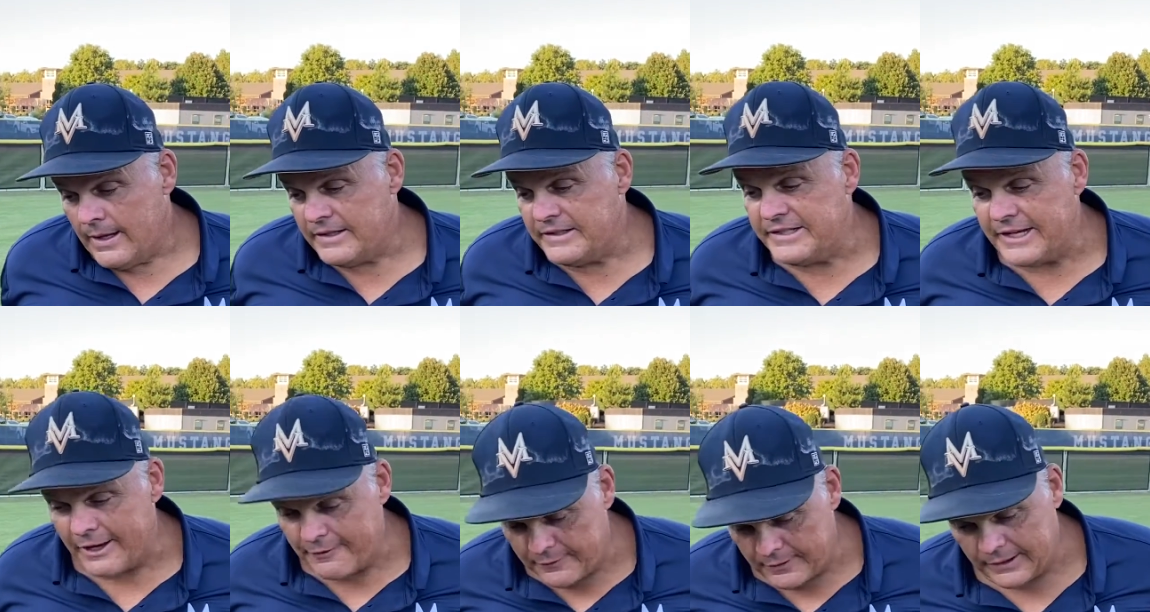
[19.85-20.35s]

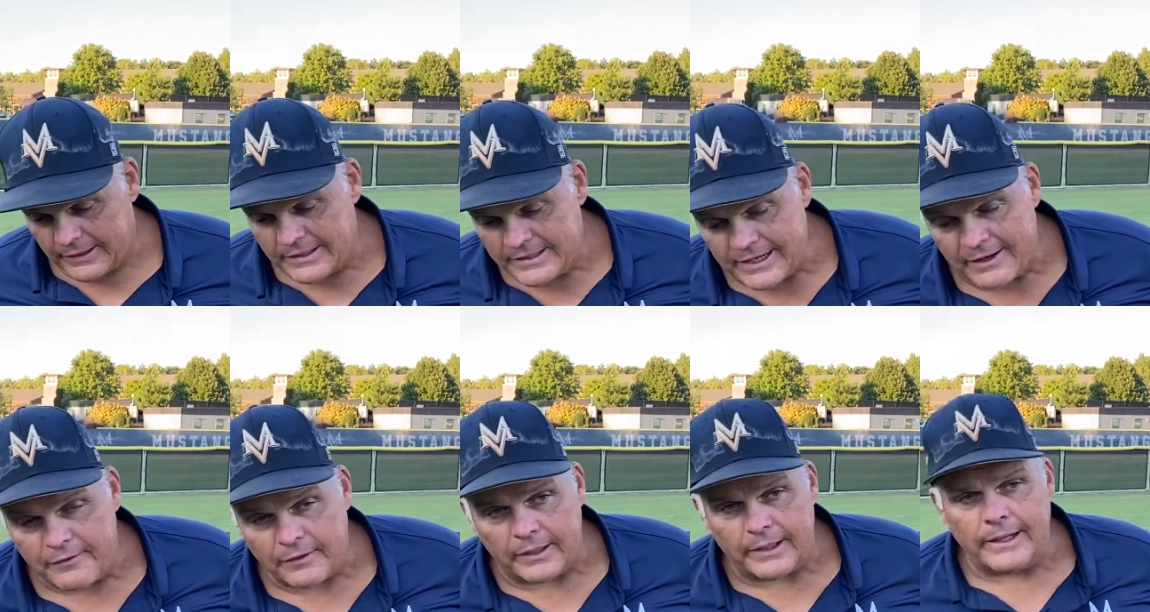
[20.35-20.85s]
Definitely.
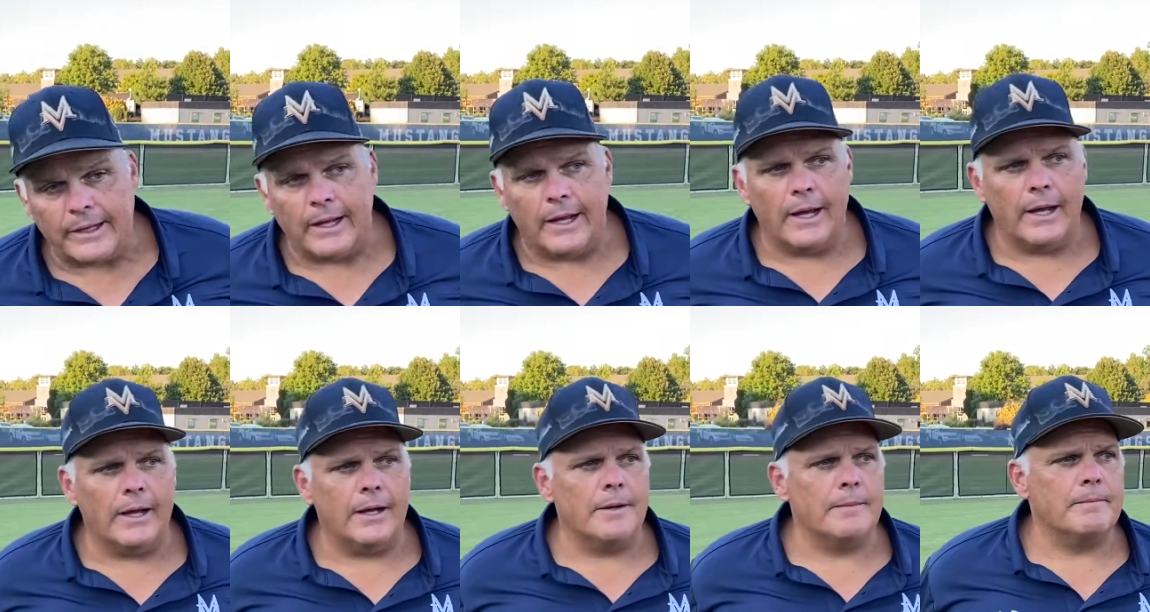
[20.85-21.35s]

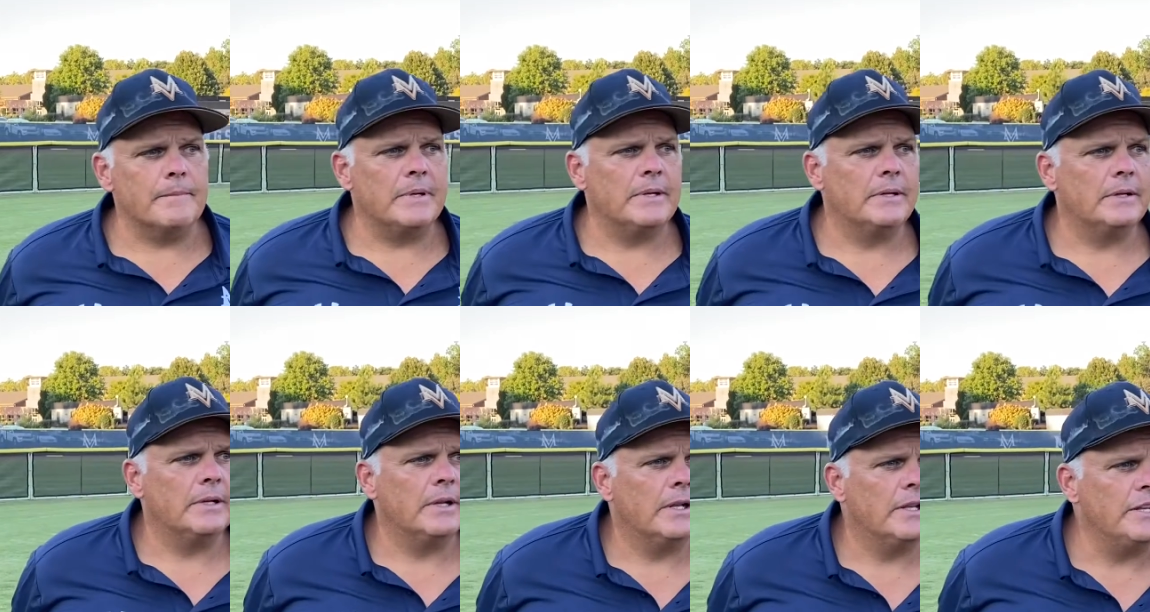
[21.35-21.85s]

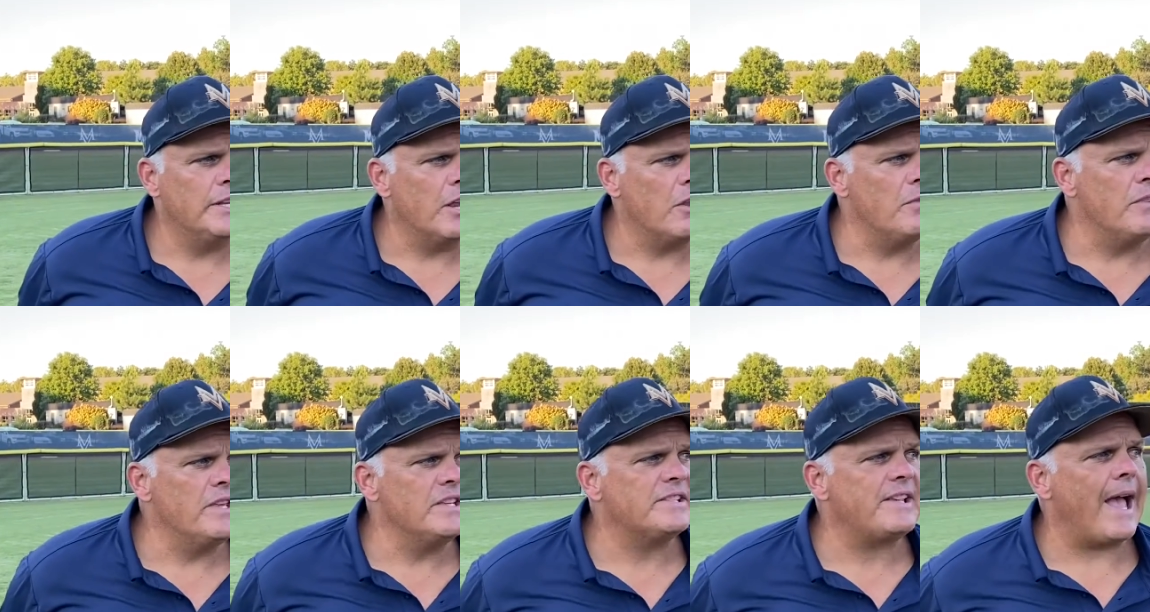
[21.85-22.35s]
You know,
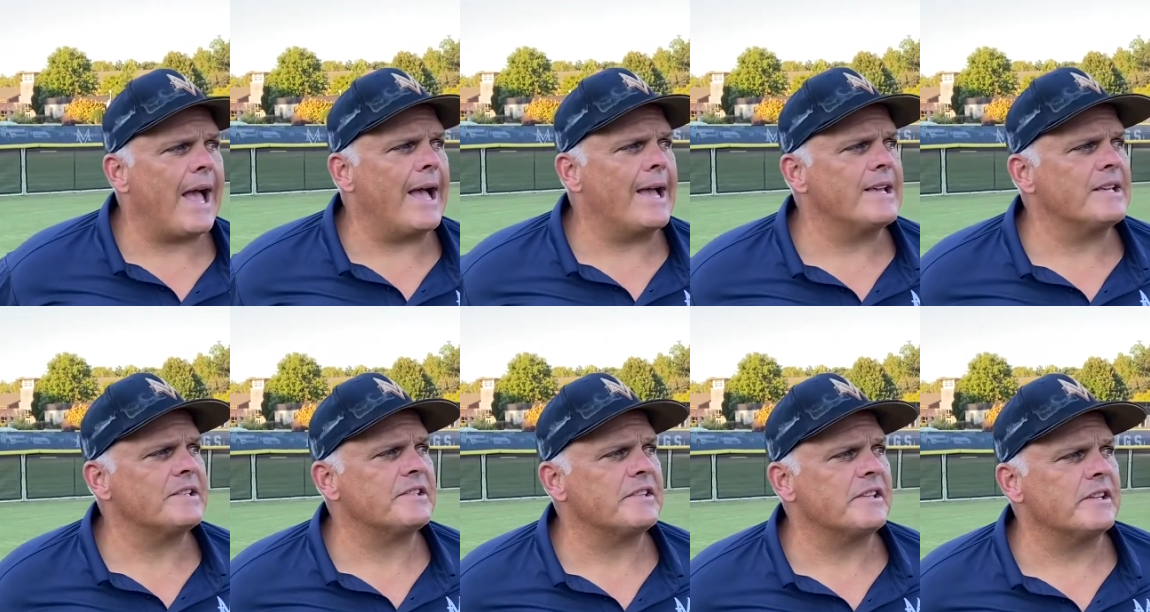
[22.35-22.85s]
these
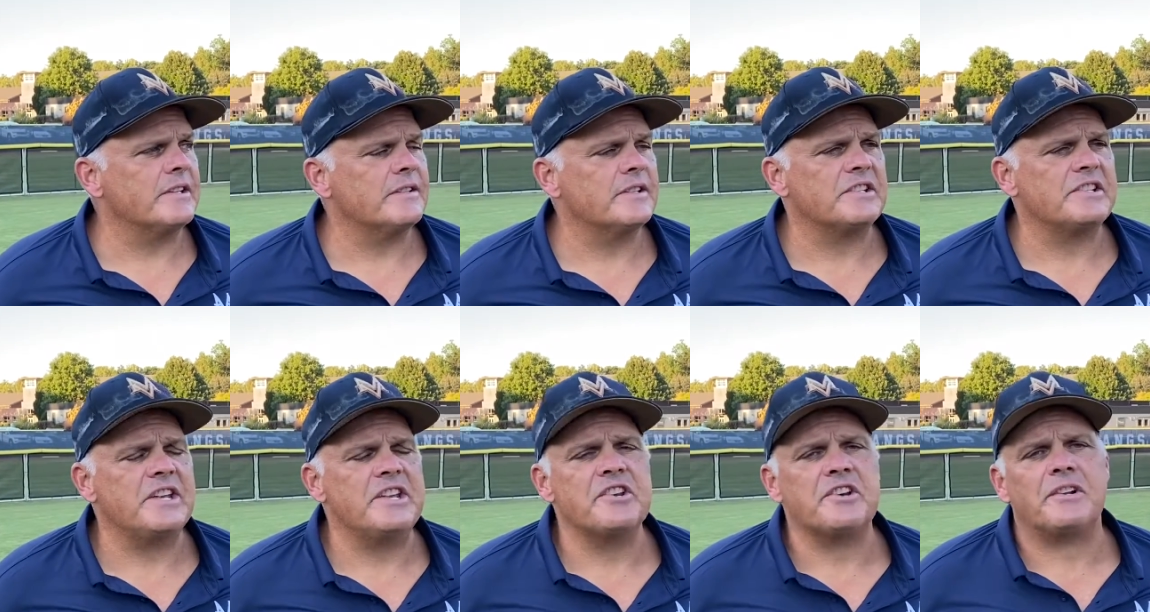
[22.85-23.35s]
guys, the
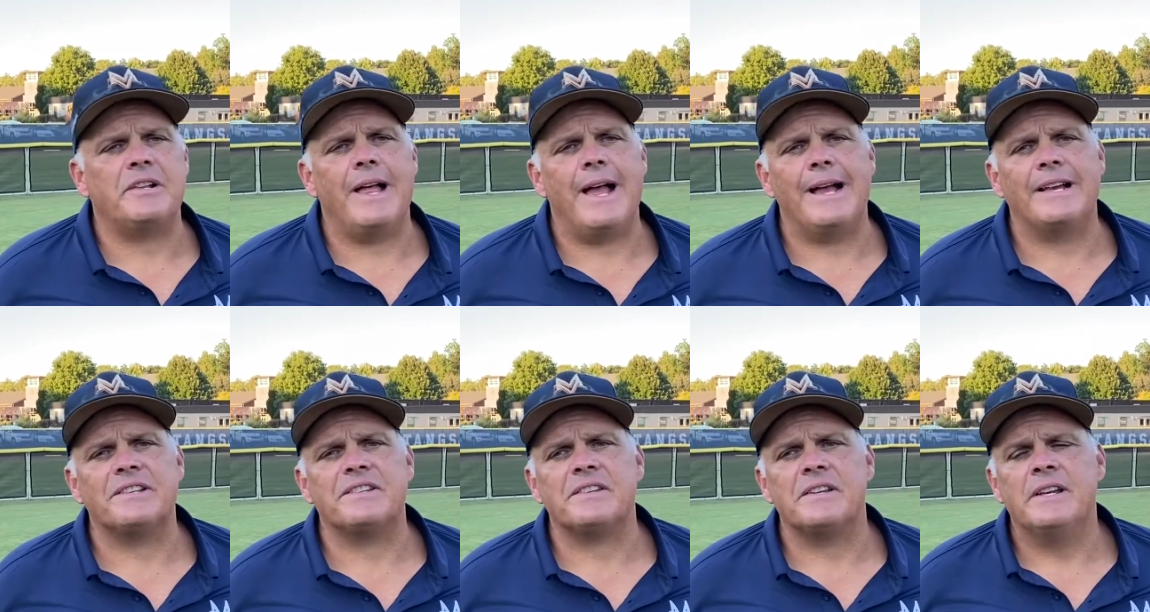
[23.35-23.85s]
senior
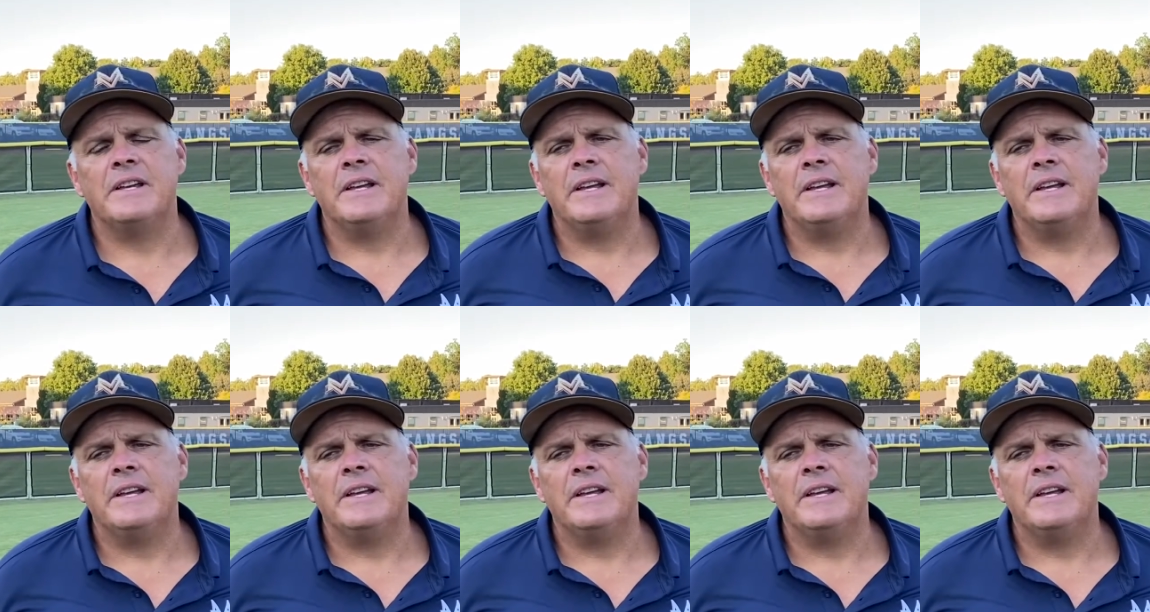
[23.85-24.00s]
class,